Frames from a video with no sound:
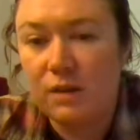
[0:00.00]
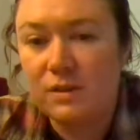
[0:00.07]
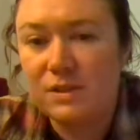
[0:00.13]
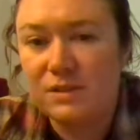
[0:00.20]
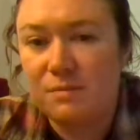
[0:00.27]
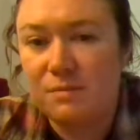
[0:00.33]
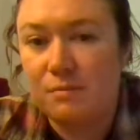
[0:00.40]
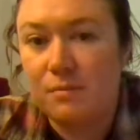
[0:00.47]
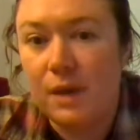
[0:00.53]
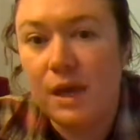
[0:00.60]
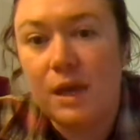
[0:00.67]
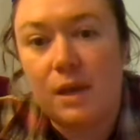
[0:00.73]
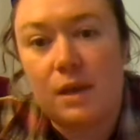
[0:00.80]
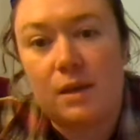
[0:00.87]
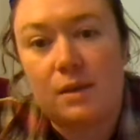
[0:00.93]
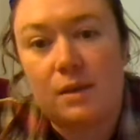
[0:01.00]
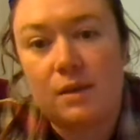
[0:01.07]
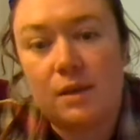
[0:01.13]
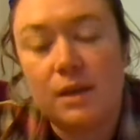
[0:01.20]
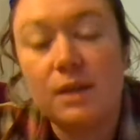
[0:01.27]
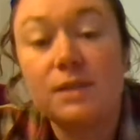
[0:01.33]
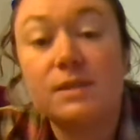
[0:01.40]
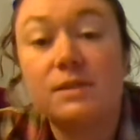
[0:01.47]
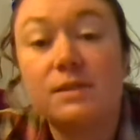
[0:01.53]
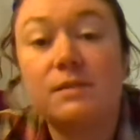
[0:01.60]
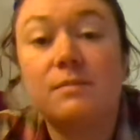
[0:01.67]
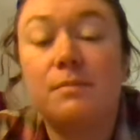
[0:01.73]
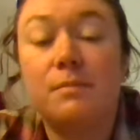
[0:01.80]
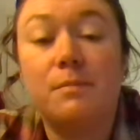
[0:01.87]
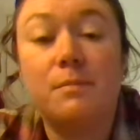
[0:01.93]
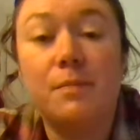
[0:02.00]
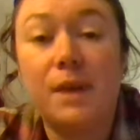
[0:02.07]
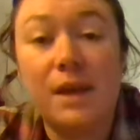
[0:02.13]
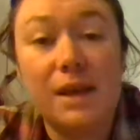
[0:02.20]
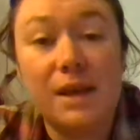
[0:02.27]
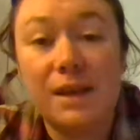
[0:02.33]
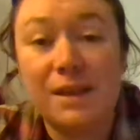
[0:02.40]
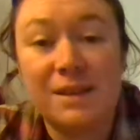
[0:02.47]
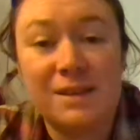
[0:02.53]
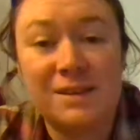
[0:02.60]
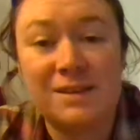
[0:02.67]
it's May. It's May.